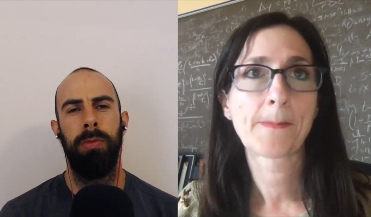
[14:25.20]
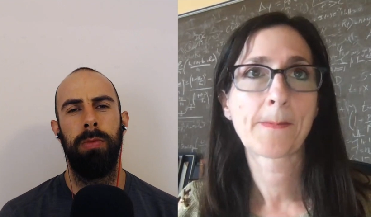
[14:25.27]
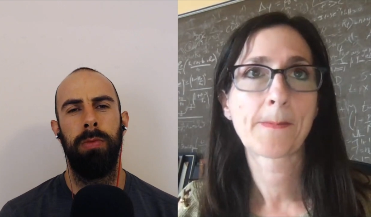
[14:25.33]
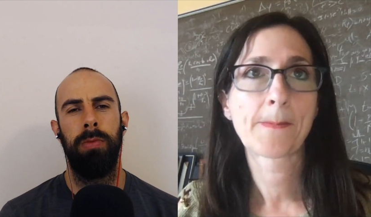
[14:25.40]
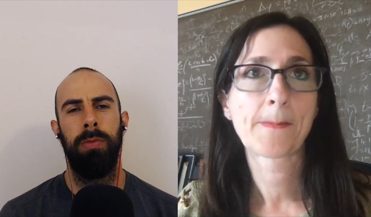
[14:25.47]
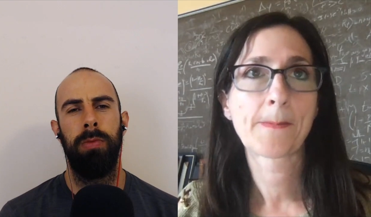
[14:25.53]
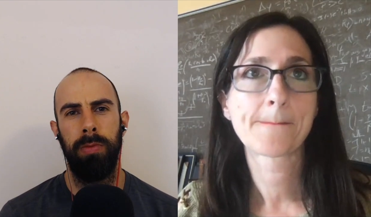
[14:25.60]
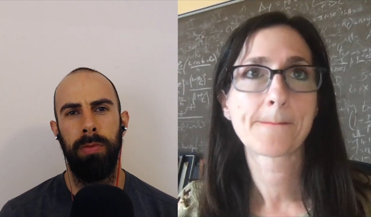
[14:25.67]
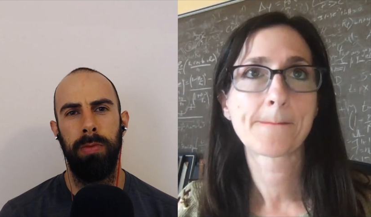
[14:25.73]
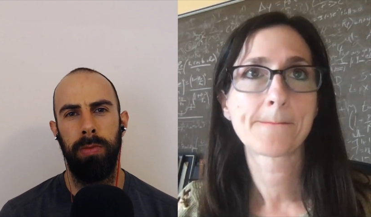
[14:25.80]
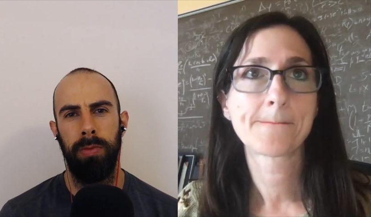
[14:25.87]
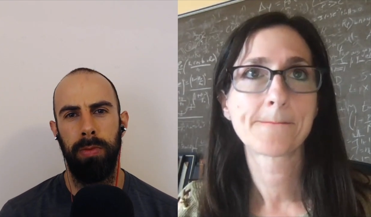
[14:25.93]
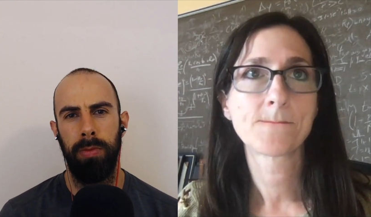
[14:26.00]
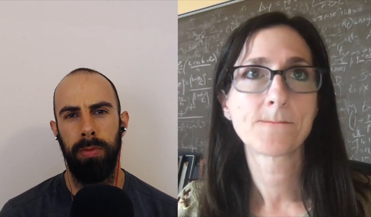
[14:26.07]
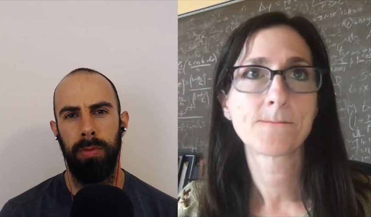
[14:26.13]

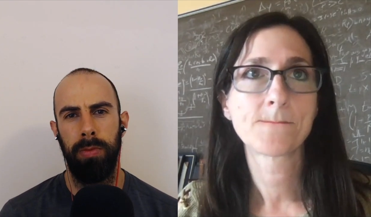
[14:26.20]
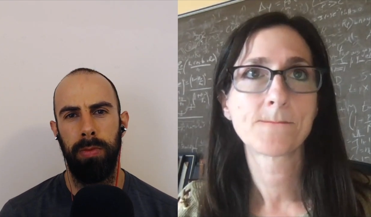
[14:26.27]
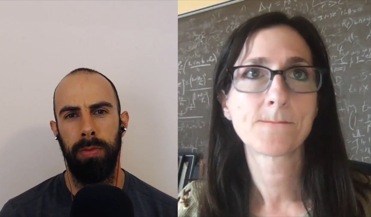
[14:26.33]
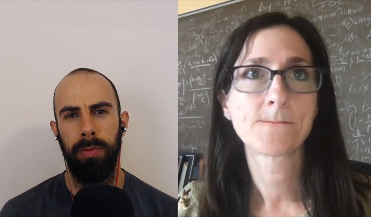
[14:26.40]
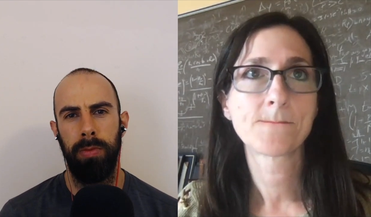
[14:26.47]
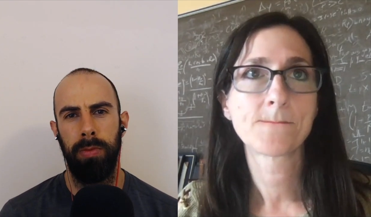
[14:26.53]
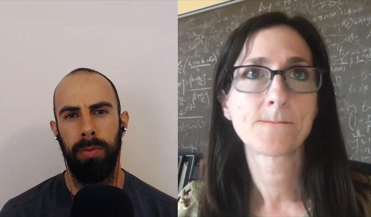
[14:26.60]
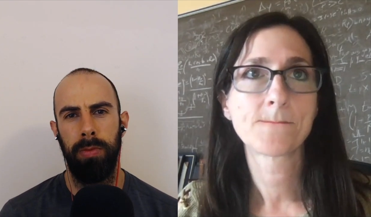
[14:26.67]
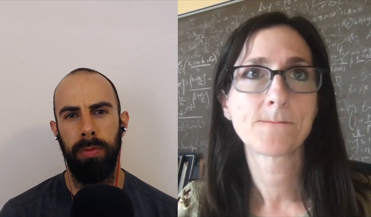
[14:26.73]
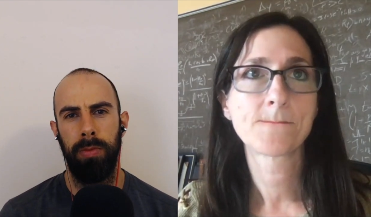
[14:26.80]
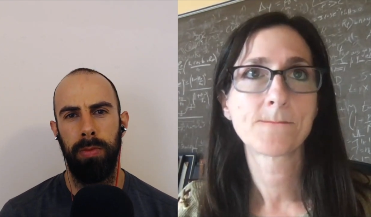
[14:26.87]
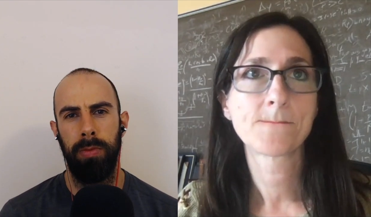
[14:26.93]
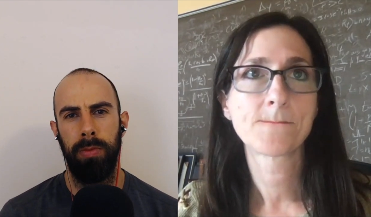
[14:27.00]
[no speech]